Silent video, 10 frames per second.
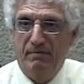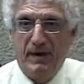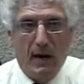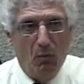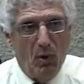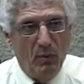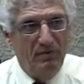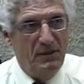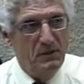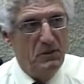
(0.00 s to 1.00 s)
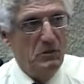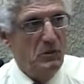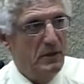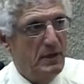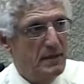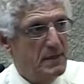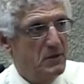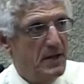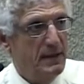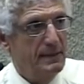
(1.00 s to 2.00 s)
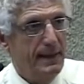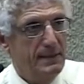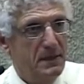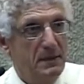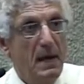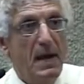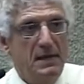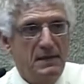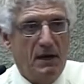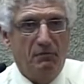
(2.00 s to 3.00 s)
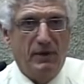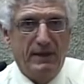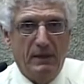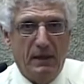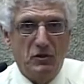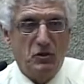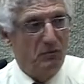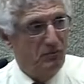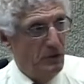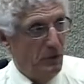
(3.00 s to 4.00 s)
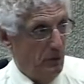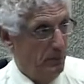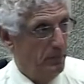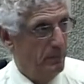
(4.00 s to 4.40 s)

now what we've instituted as our 10th lesson, self-regulation for you.